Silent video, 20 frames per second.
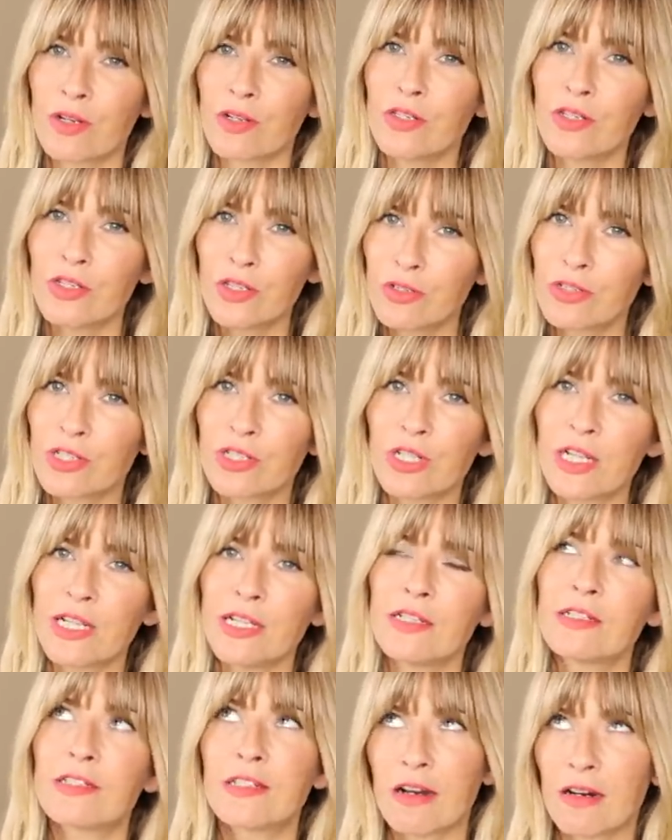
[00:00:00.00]

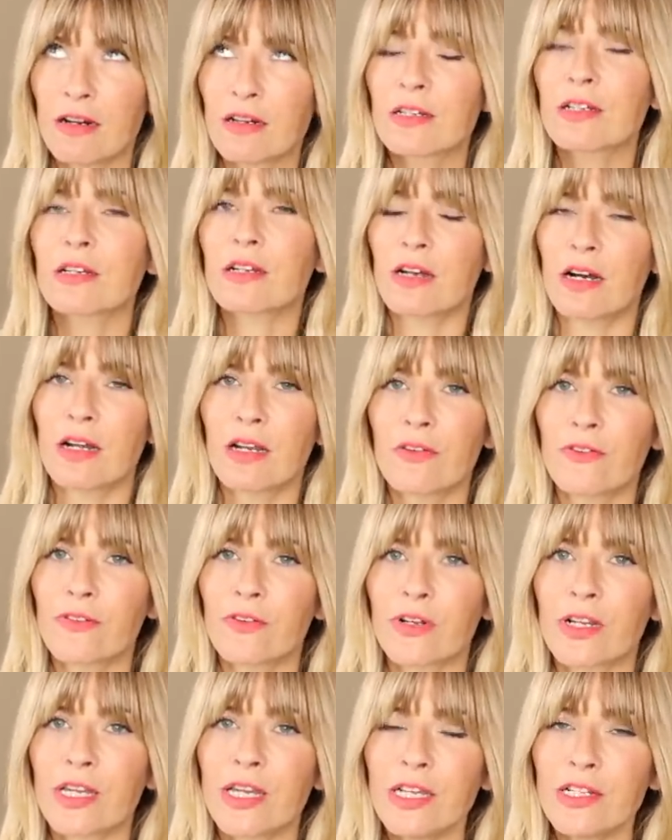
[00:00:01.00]
unusually dark colour
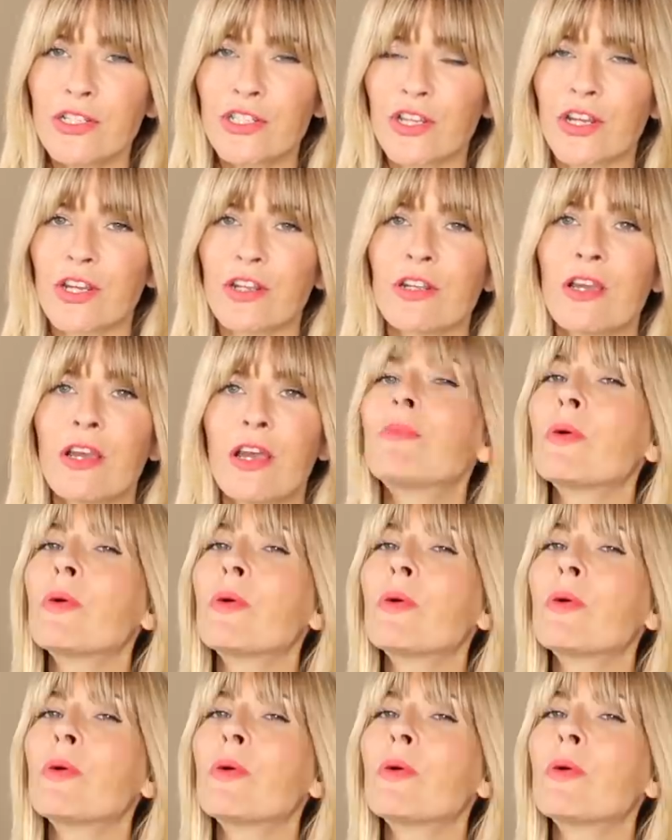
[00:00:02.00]
for a kitchen.